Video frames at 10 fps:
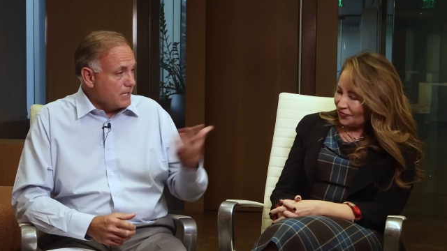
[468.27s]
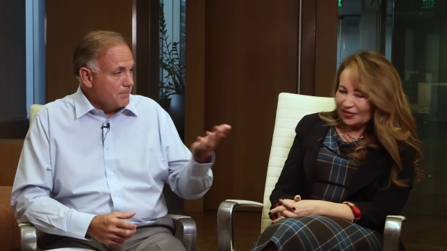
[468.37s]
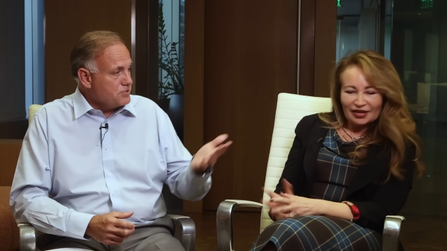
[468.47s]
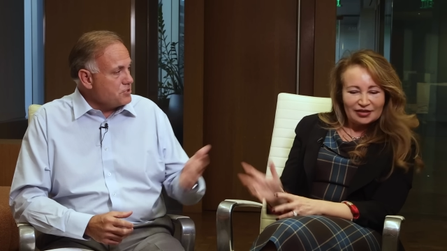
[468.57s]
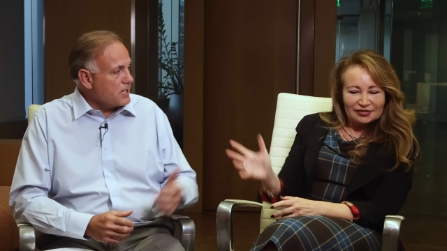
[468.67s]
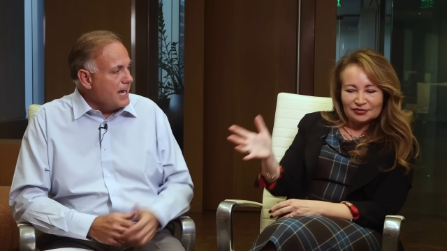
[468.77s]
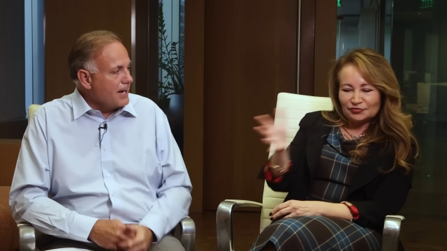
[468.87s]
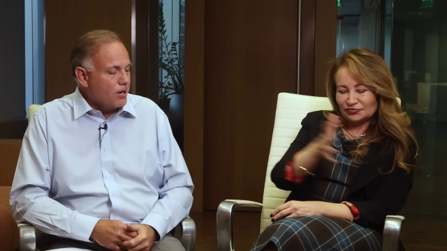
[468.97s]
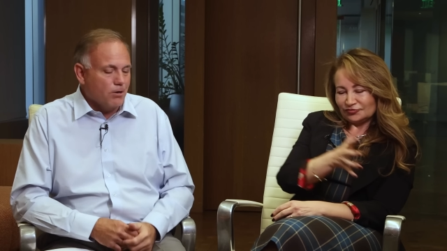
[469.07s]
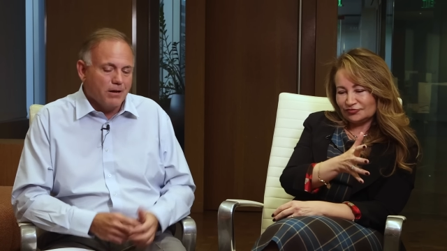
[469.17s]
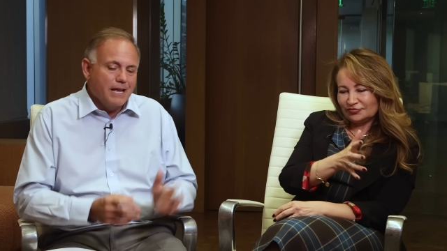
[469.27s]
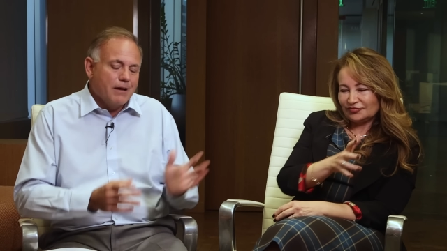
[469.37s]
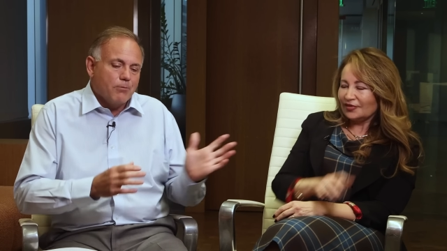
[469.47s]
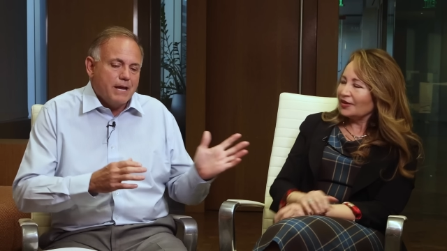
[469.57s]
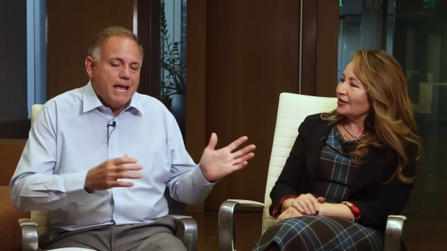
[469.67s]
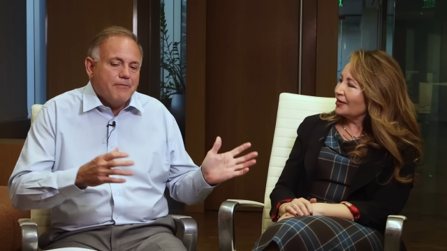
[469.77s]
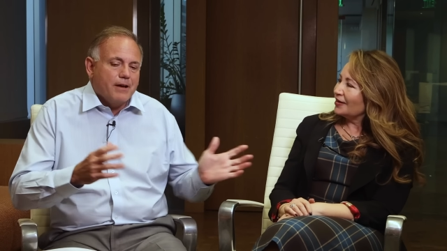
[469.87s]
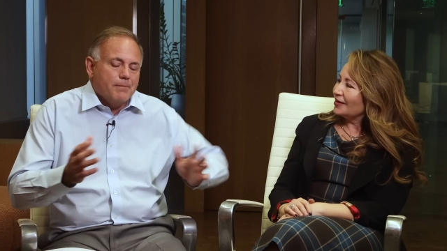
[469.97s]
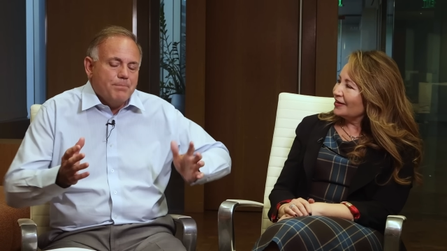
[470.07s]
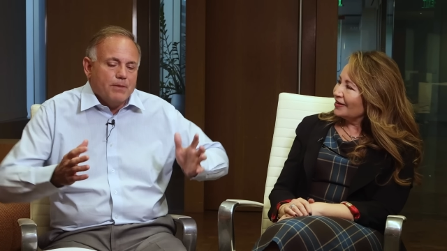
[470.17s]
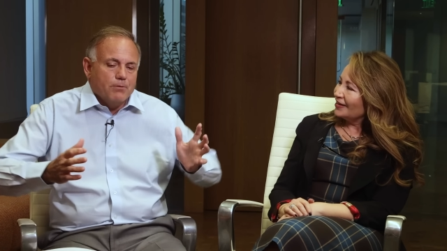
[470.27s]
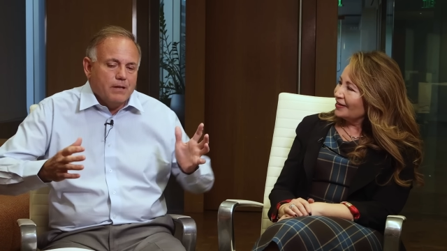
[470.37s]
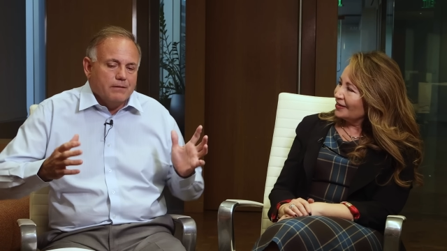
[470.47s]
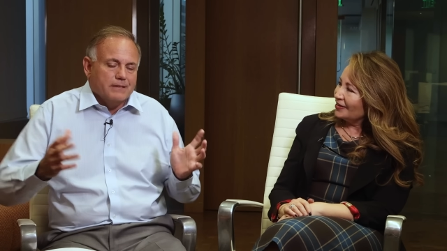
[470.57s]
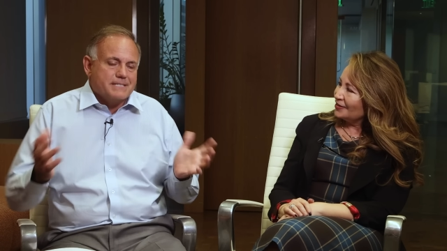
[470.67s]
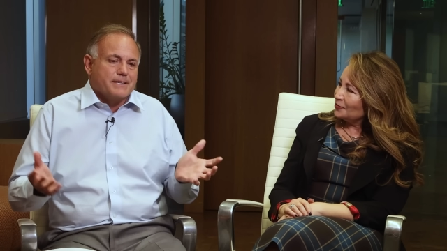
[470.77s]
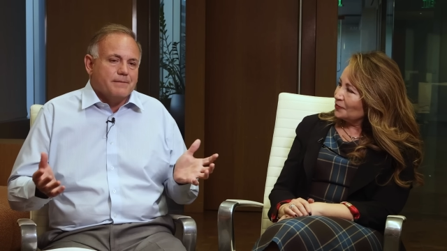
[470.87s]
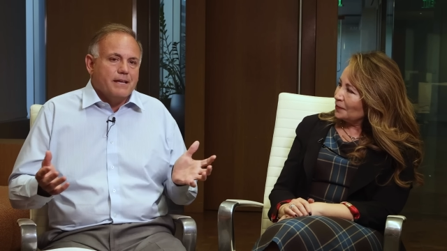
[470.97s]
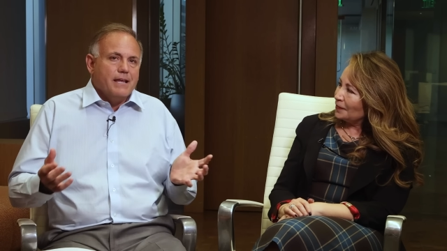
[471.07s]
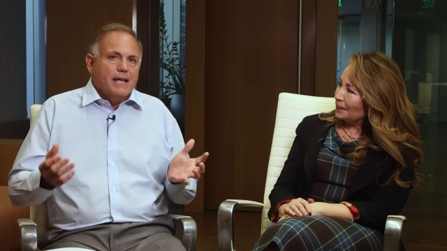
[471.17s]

Speaker 1: come to Chicago. We have a listen.